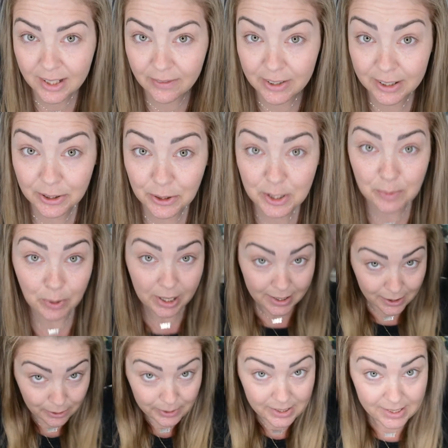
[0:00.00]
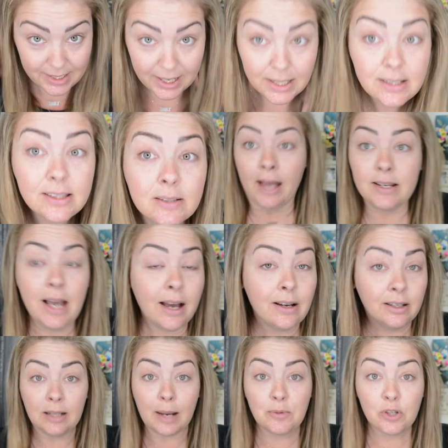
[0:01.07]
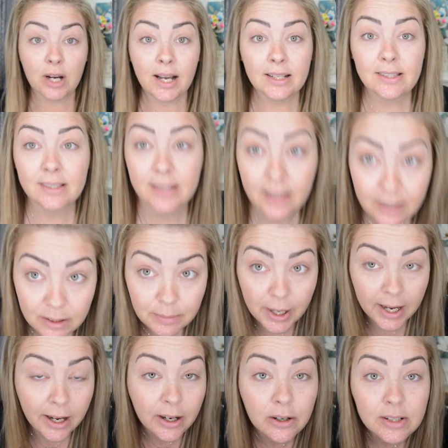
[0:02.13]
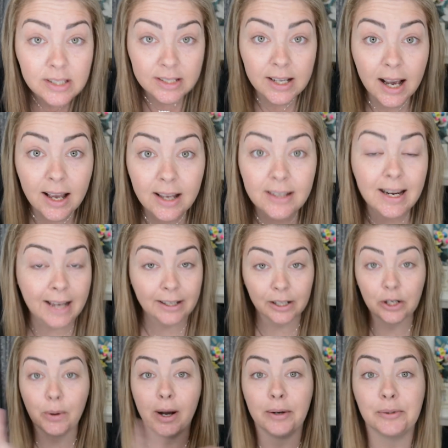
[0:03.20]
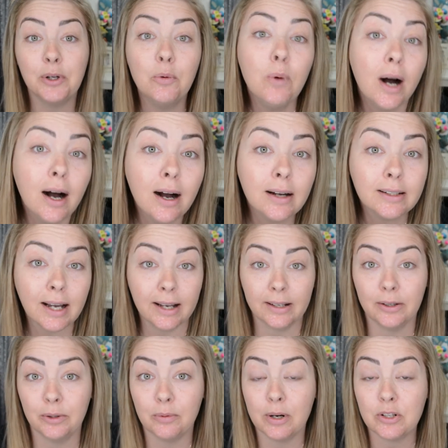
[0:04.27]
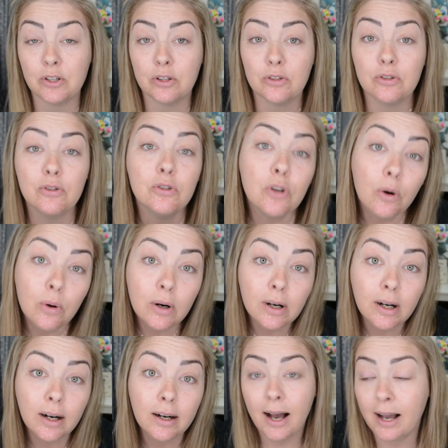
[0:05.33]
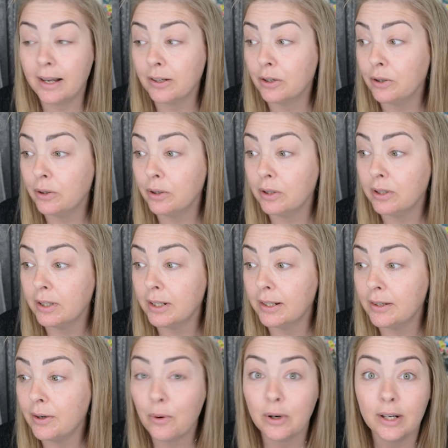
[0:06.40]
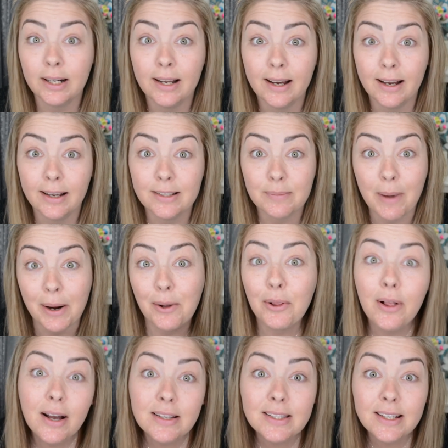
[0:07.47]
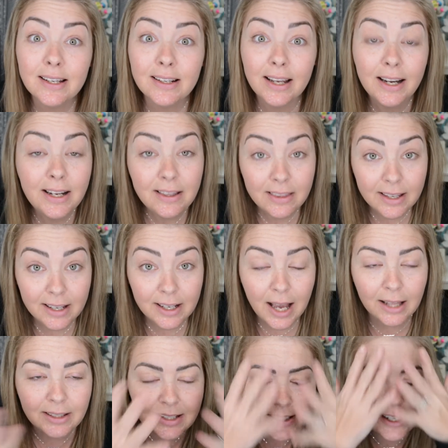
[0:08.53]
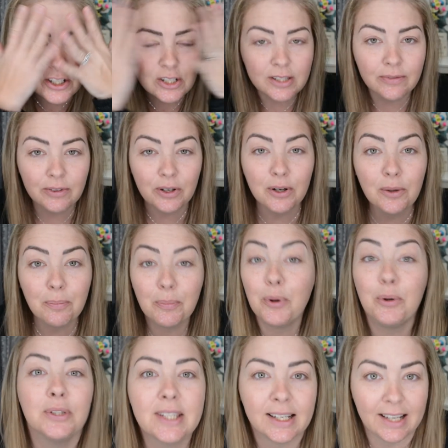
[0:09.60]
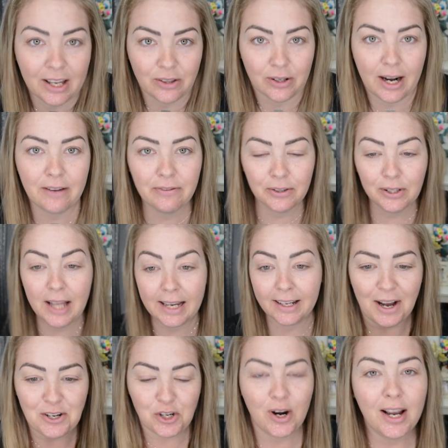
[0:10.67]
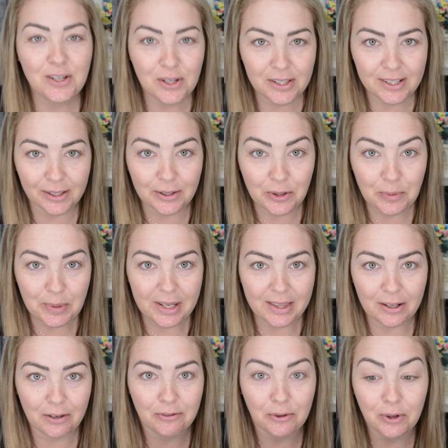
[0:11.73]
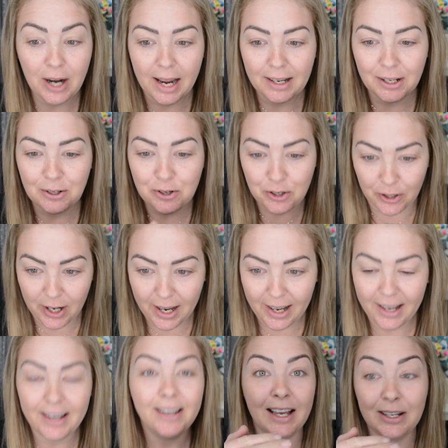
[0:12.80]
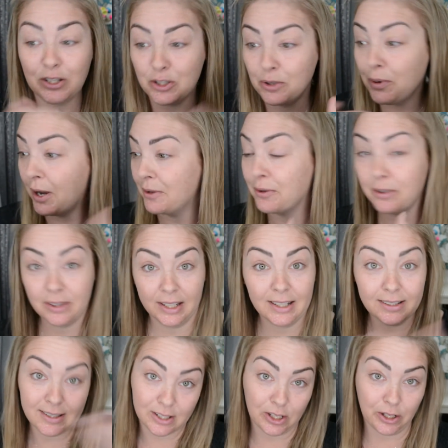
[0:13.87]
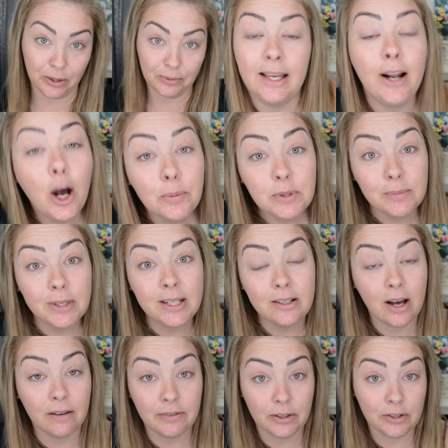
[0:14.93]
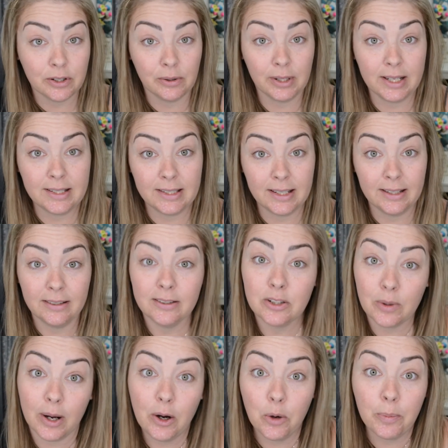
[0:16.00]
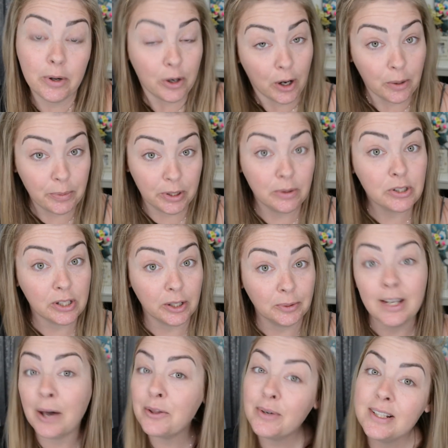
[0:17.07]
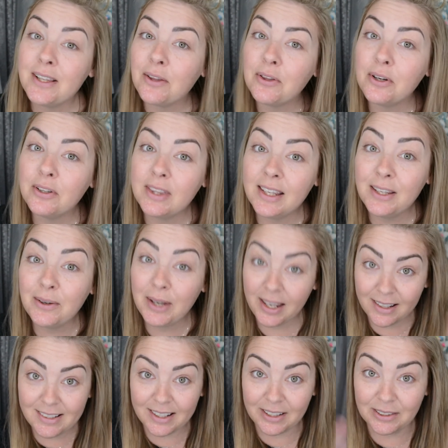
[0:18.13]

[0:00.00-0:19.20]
give it a little spray so it stays. And yeah, I'm dressed. My hair's done. I could go out on a walk. I could run to the store. I could organize my closet, anything. At least I just feel pulled together. I feel like I tried just a little bit, therefore I can try and do other things too. It helps me not feel so lazy. So I hope it'll help you too. Now, there is a third thing you can do,